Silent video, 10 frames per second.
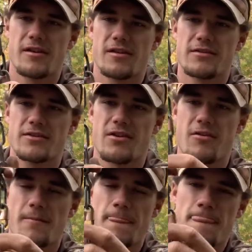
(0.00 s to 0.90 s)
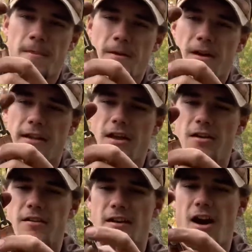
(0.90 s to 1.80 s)
So
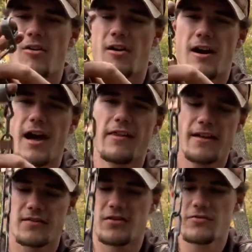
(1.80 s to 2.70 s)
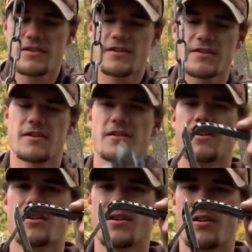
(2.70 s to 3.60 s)
Now I like to do this
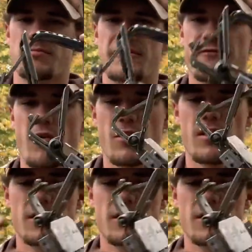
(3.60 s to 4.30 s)
before,